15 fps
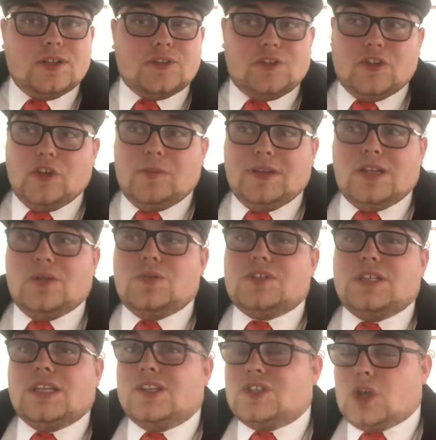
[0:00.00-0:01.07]
So you'll be
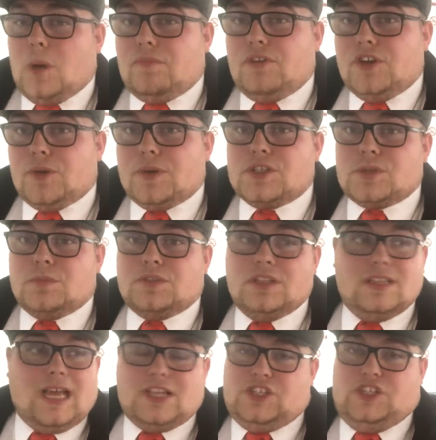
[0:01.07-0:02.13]
losing your job for doing
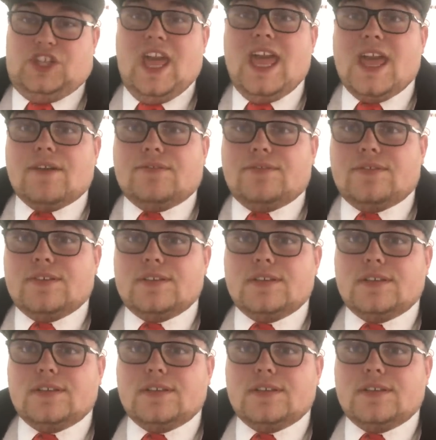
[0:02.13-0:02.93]
something that's safe.